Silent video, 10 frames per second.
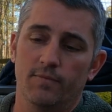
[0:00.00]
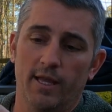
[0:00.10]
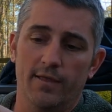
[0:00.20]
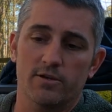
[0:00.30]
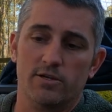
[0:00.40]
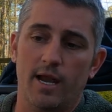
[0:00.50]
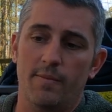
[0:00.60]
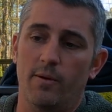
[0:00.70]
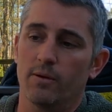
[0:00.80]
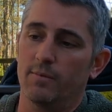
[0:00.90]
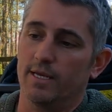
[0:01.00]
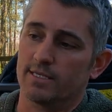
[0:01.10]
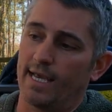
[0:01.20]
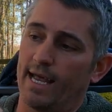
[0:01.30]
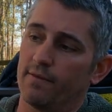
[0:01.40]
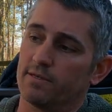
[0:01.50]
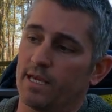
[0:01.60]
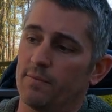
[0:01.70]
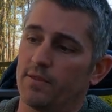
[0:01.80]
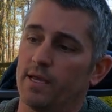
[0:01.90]
leather strap on them, and it's kind of the
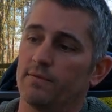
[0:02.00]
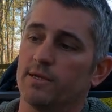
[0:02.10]
same thing.